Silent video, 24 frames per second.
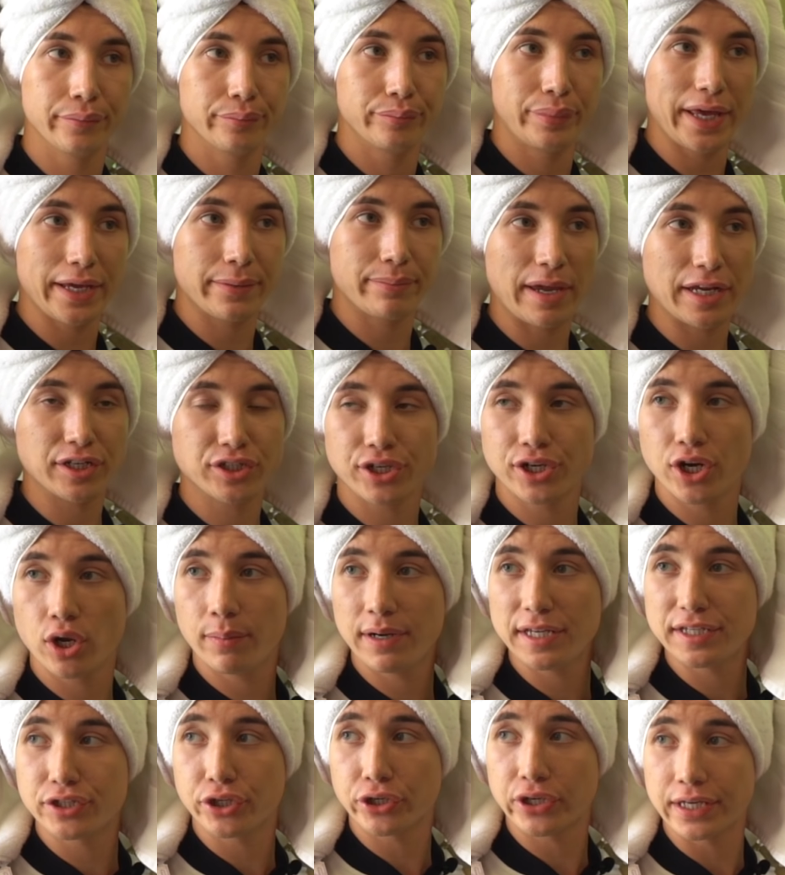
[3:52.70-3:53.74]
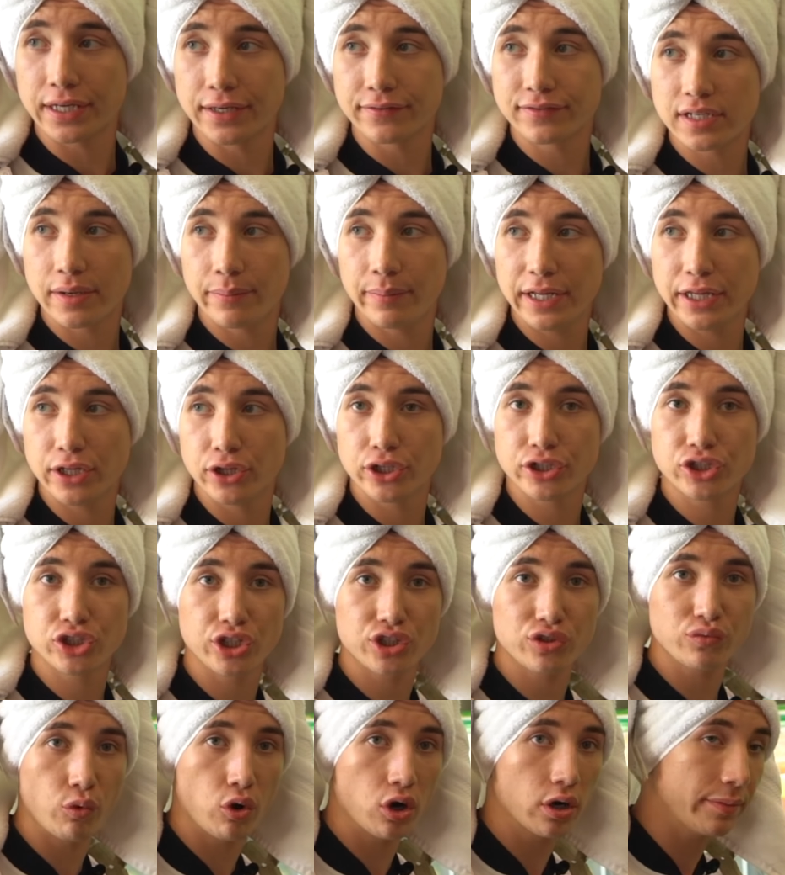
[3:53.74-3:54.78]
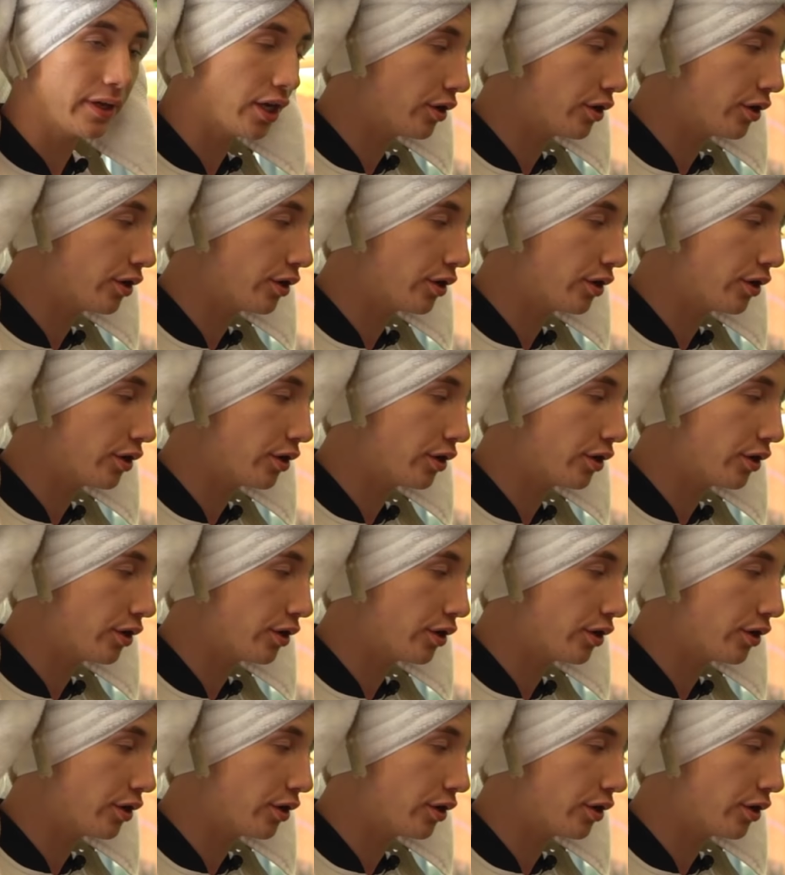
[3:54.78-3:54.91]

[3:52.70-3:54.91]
Like, make sure nobody's looking. If somebody looks, just warn